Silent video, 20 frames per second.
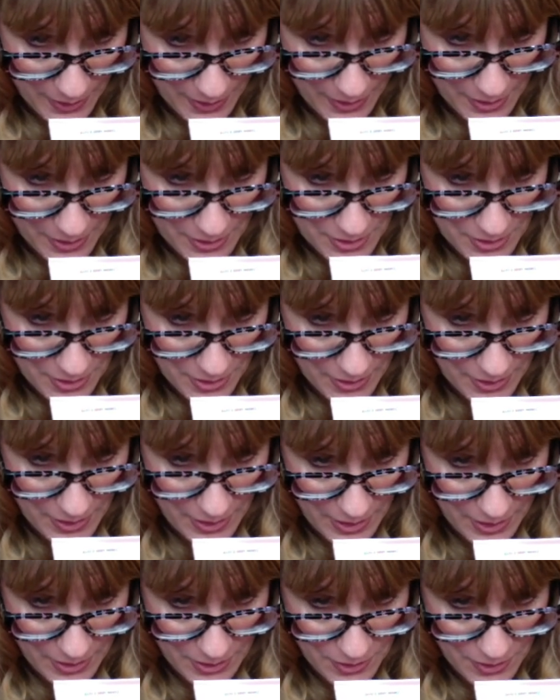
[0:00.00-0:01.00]
on a
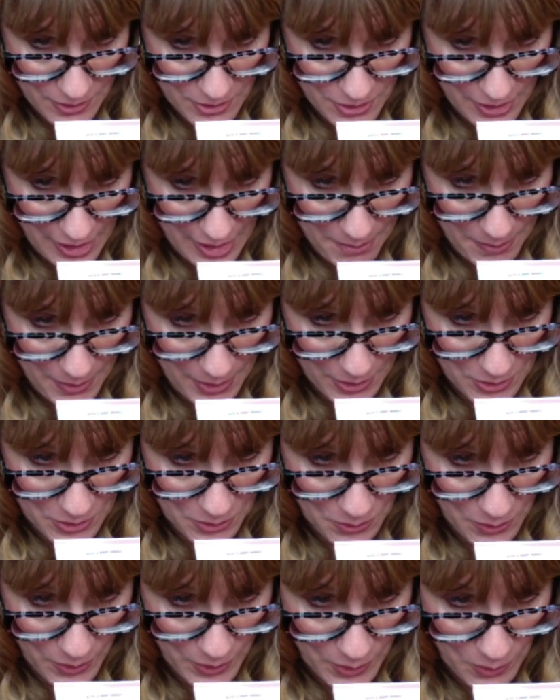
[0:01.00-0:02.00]
journey to the tropics
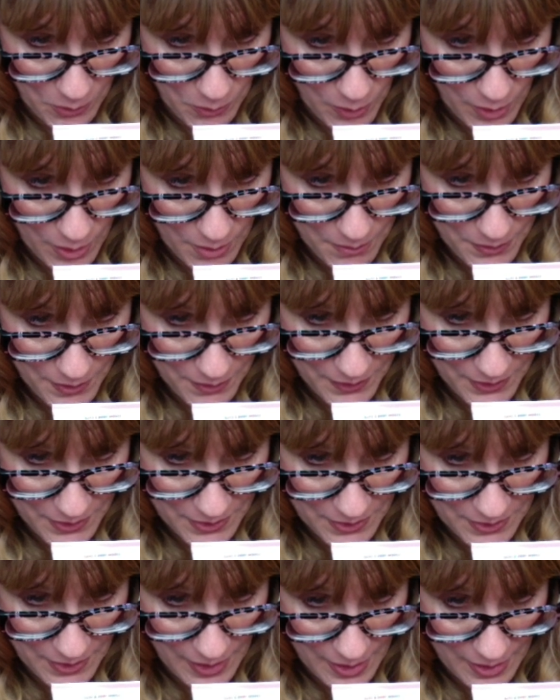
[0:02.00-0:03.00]
where the warmth of the
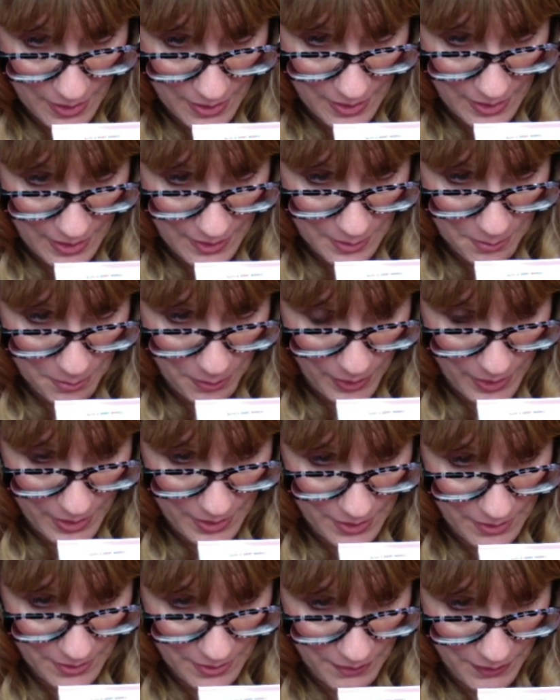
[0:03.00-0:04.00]
sun and the
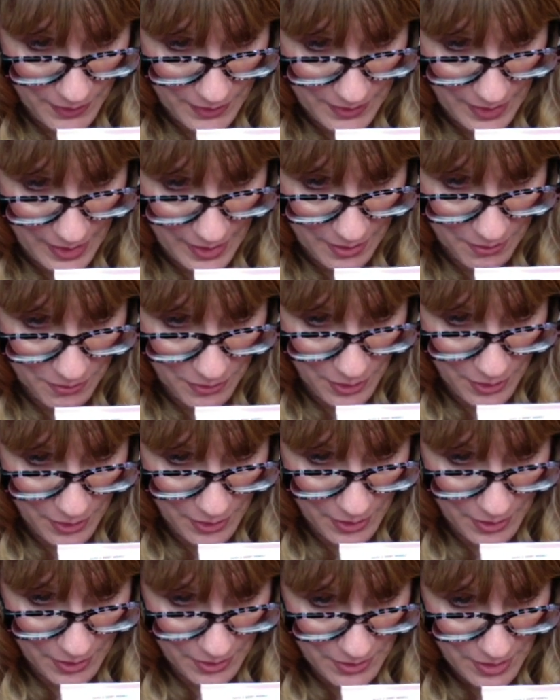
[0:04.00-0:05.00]
brightness of exotic
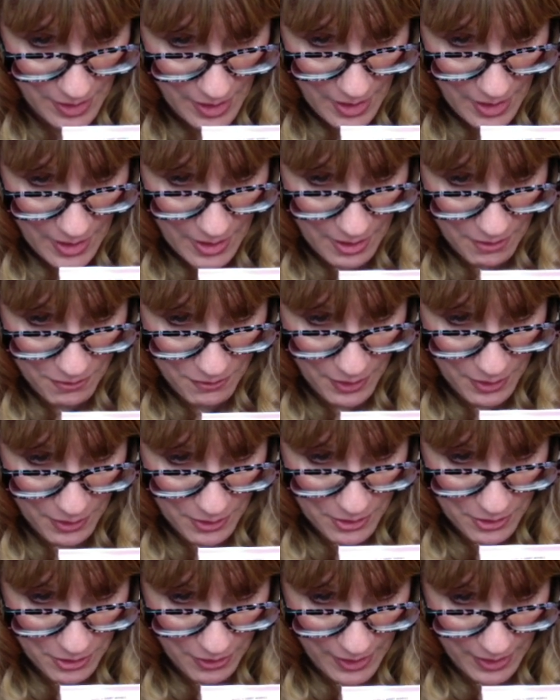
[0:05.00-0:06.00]
florals
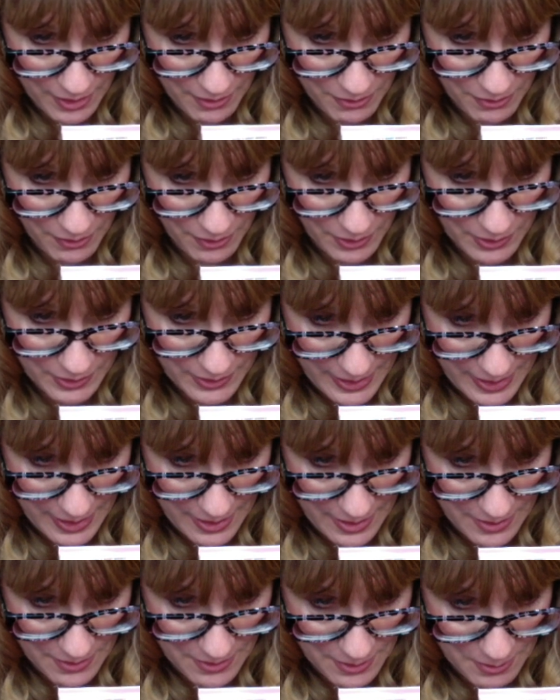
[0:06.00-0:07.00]
evoke tranquil
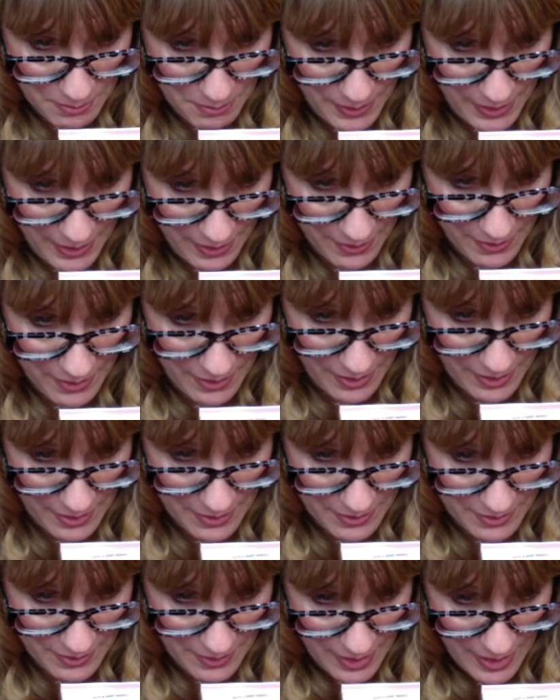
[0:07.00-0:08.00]
days in
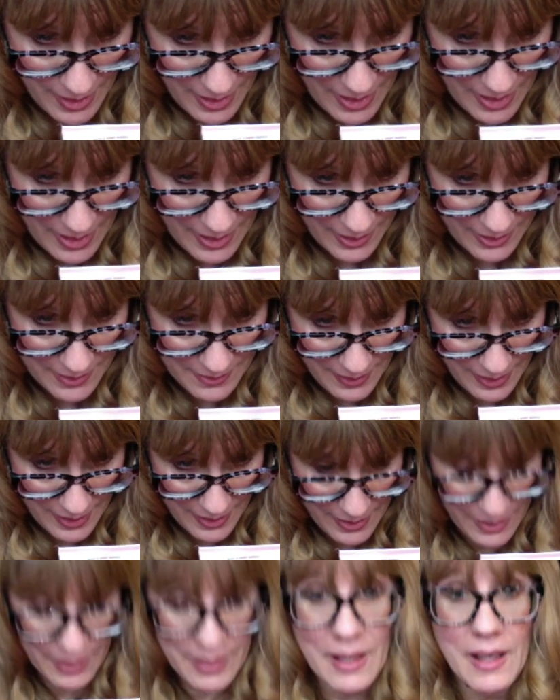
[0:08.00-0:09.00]
paradise.
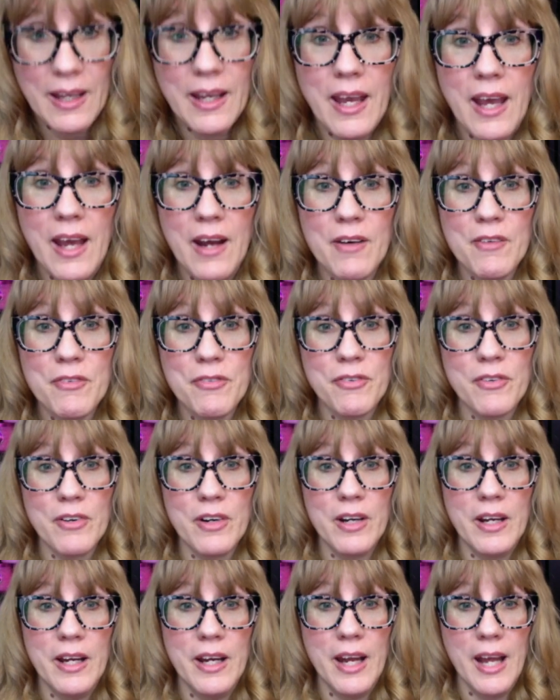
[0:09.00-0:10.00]
Exotic,
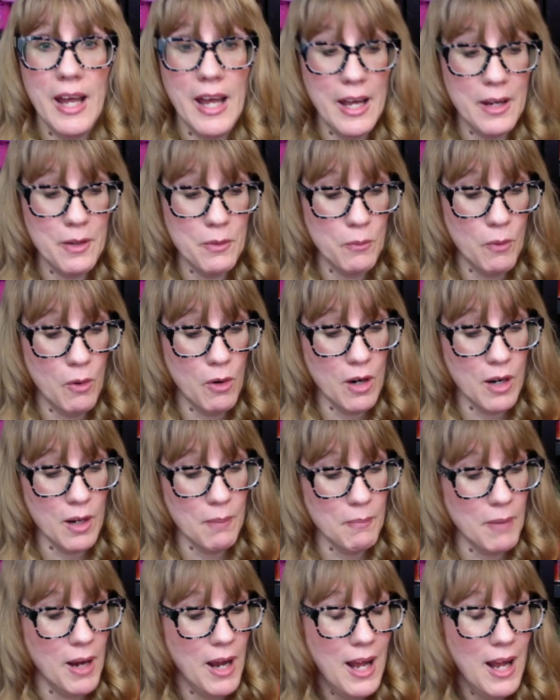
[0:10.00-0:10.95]
carefree, and warm.